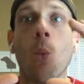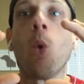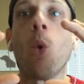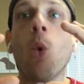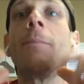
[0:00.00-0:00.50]

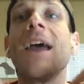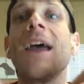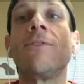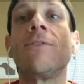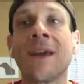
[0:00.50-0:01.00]
What are the
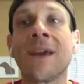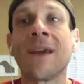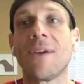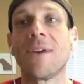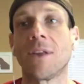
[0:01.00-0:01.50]
behaviors
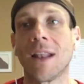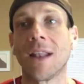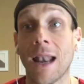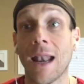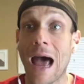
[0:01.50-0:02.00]
manifesting
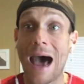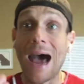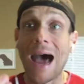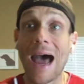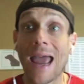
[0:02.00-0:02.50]
that?
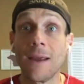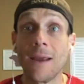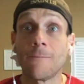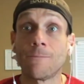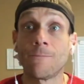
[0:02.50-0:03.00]

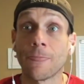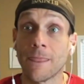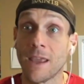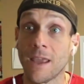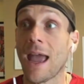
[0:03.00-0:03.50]
I
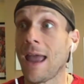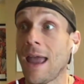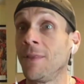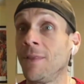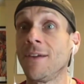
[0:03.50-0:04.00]

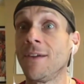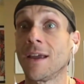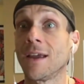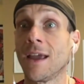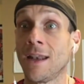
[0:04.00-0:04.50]
am a
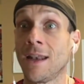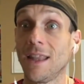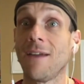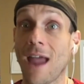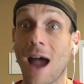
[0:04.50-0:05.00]

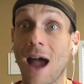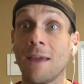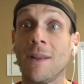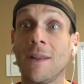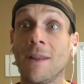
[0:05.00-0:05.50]

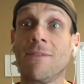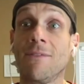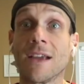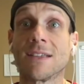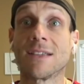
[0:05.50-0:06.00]

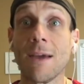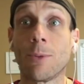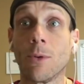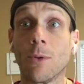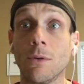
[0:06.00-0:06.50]
living
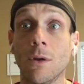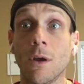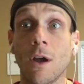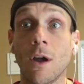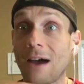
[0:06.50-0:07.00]
example
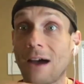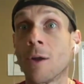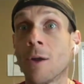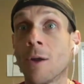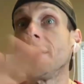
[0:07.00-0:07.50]
of how
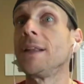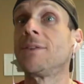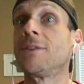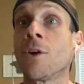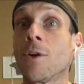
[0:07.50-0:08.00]
to
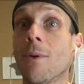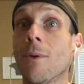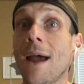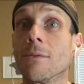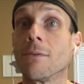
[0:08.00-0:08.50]
completely turn it
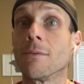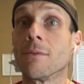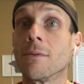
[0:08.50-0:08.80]
around.